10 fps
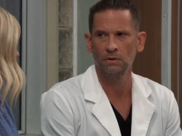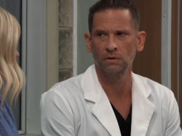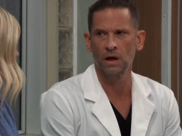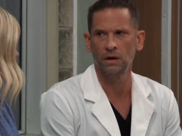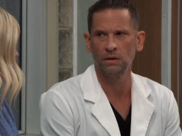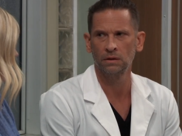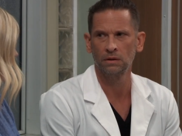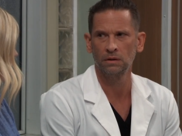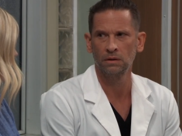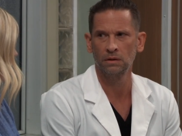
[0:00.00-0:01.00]
Right.
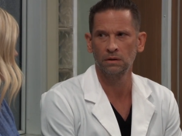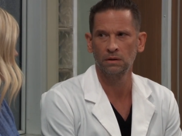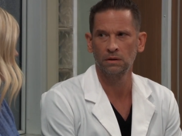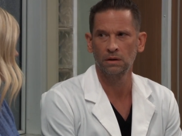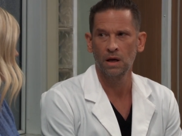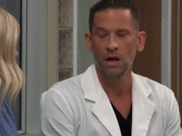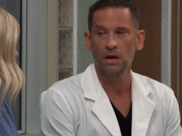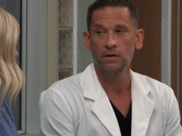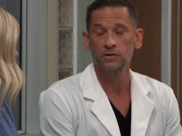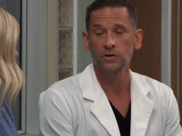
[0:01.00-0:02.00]

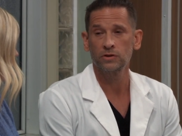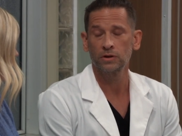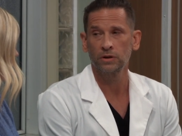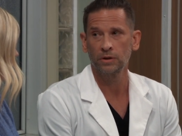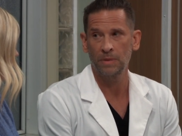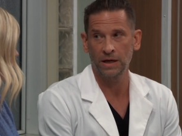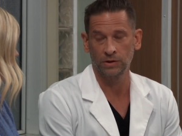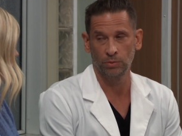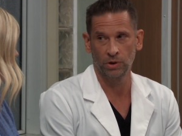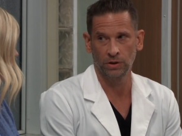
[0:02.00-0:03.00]
So circling back
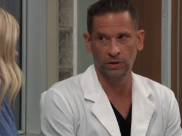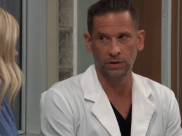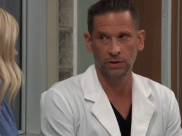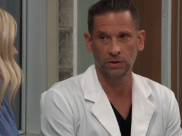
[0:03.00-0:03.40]
to Brook Lynn.